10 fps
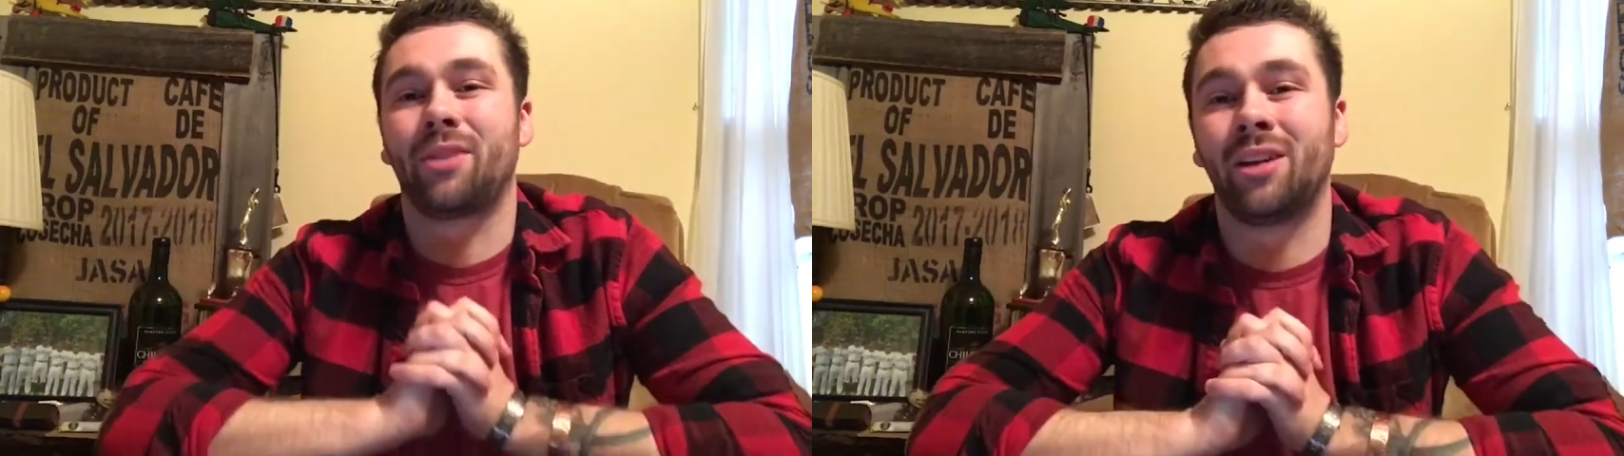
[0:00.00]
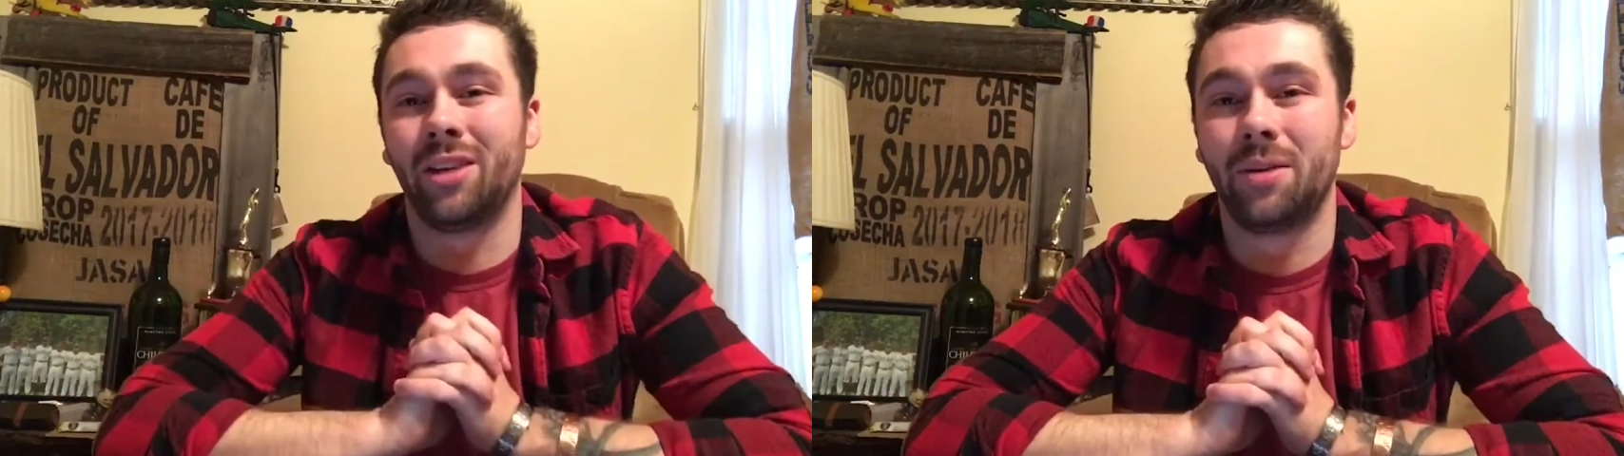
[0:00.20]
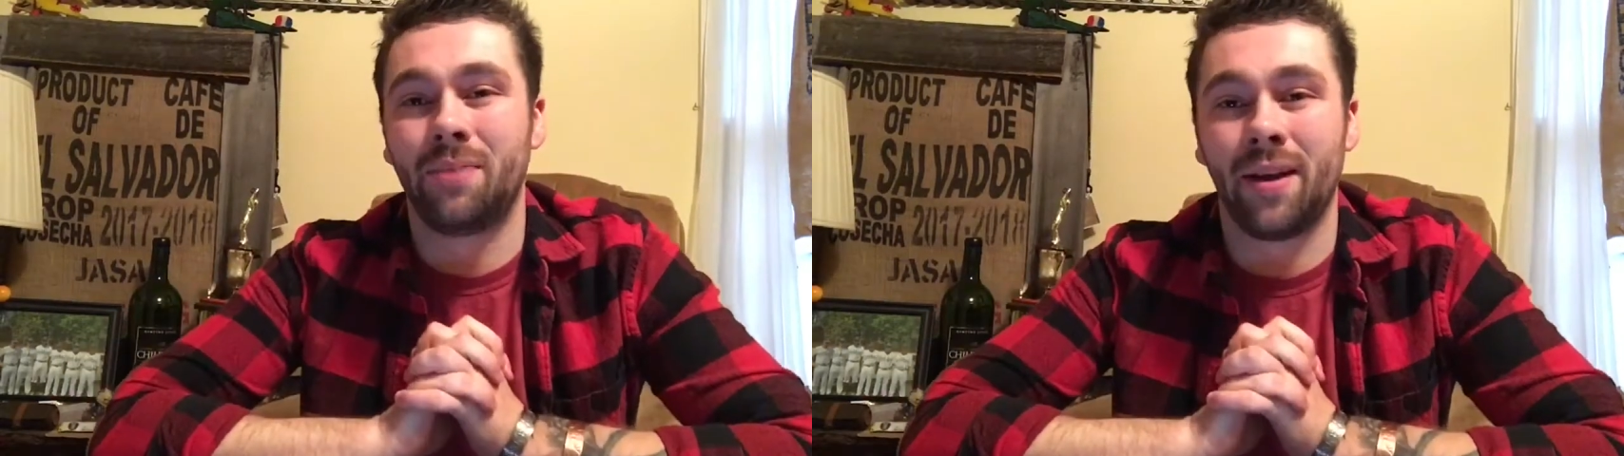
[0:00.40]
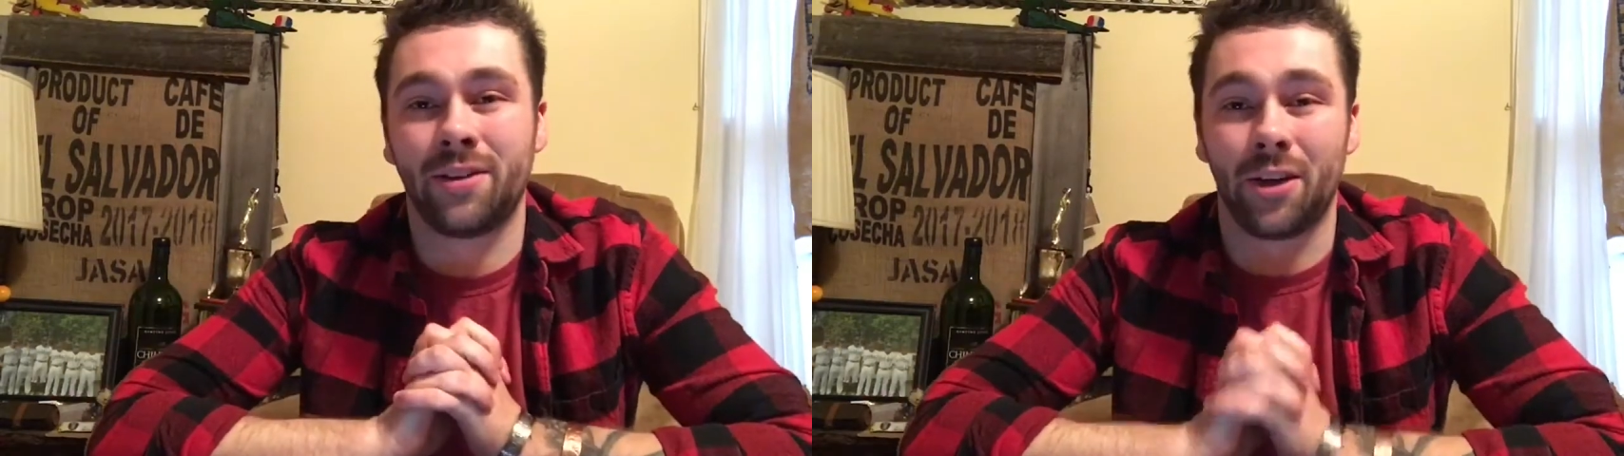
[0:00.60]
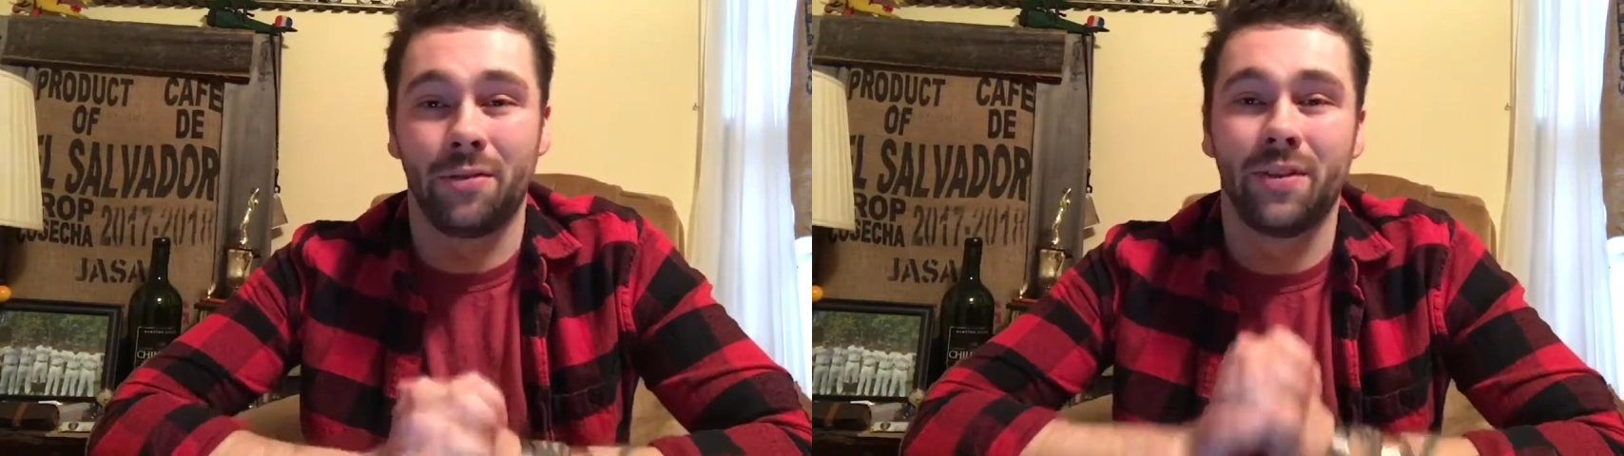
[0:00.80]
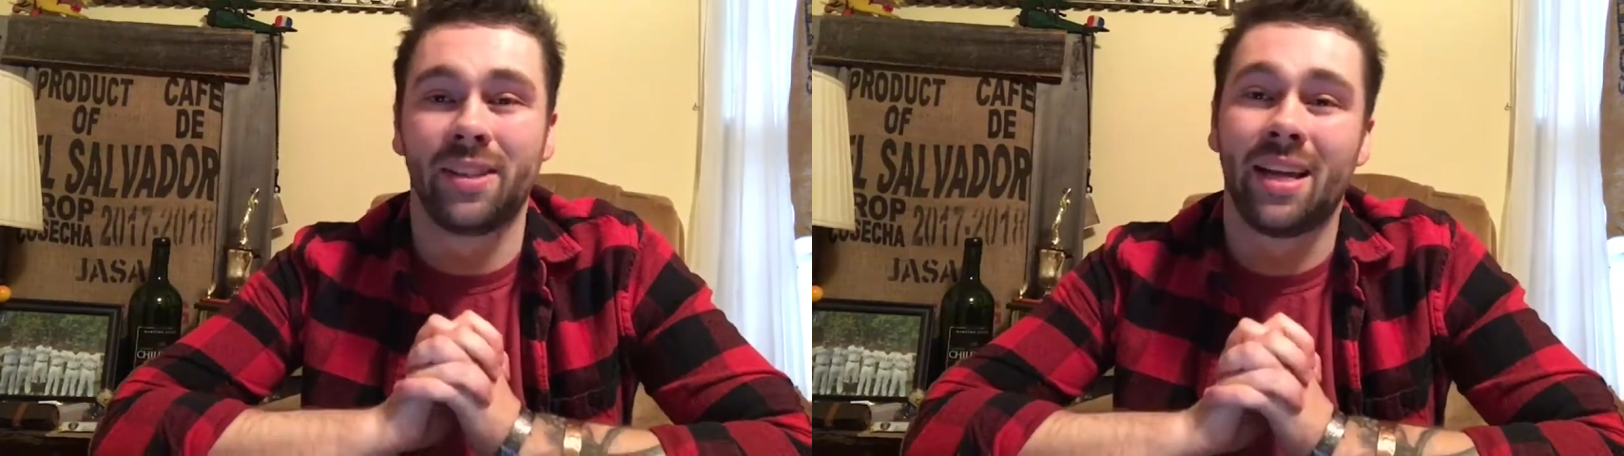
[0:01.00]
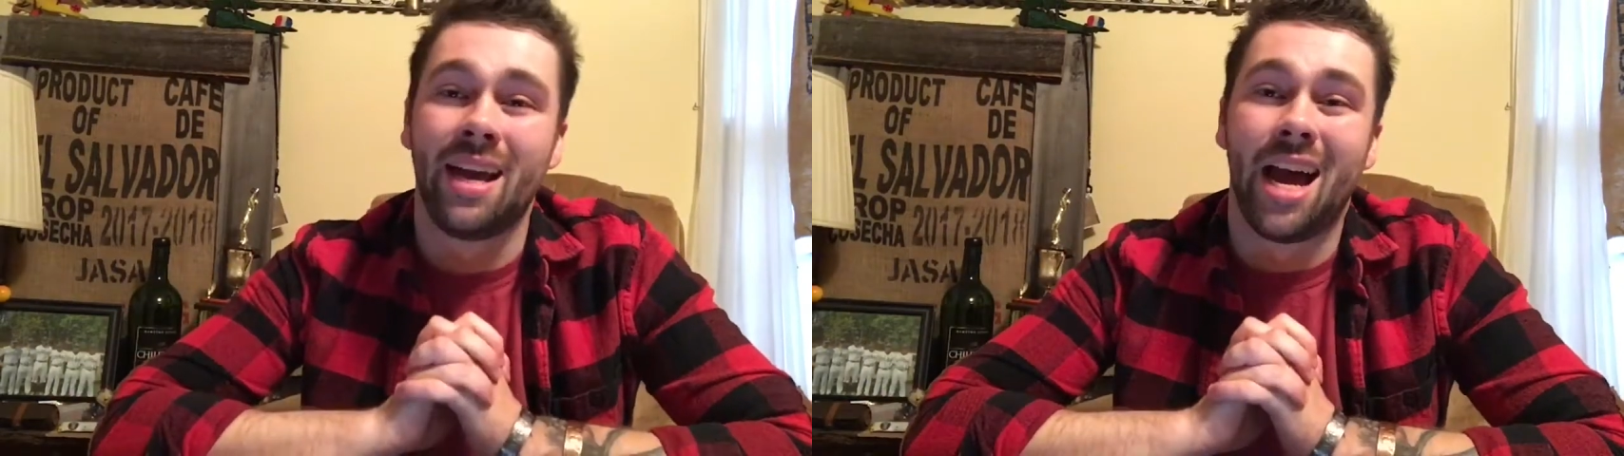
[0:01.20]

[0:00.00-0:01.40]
clip surfaced,